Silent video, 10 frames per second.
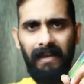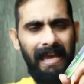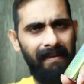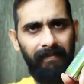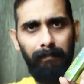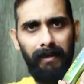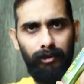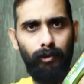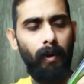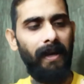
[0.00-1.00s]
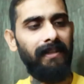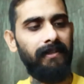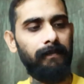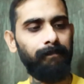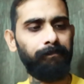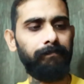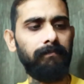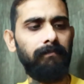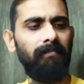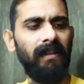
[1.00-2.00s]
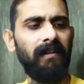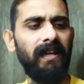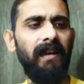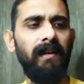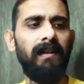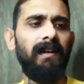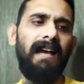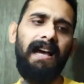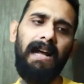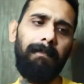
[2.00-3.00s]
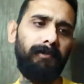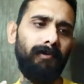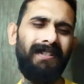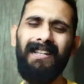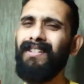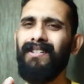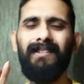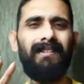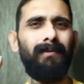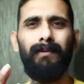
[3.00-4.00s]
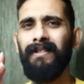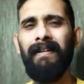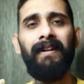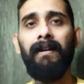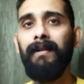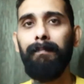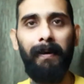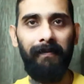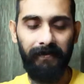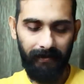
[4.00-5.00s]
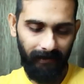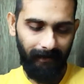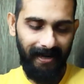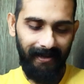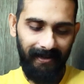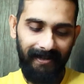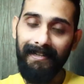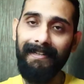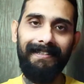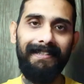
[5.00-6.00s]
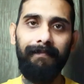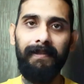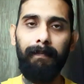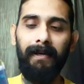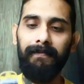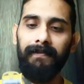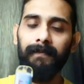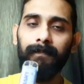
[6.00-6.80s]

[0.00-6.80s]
having mesh coils, okay, and up to 600 to 700 puffs. All right, let's give it a puff.